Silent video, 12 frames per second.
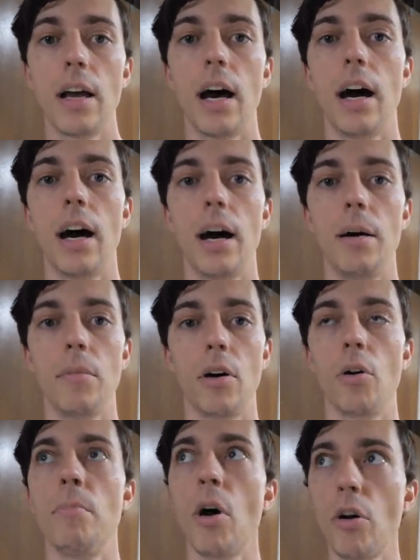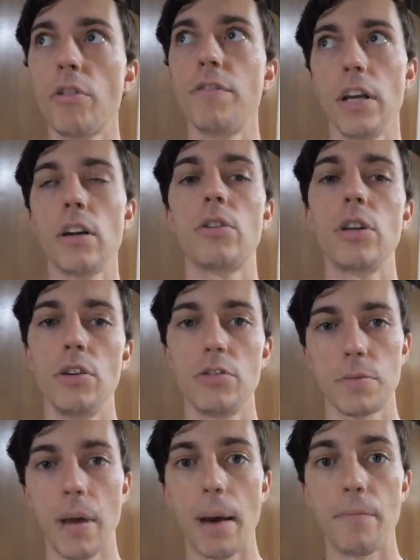or motor vehicle
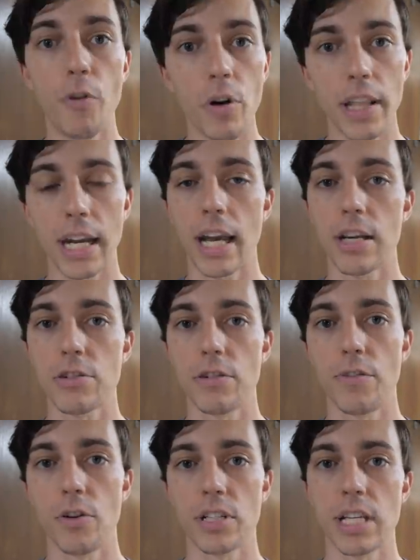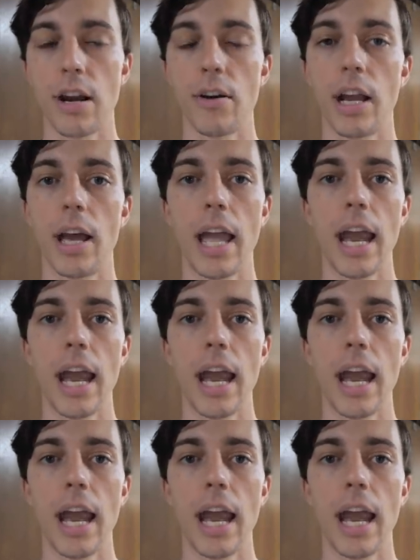use map for that national forest area.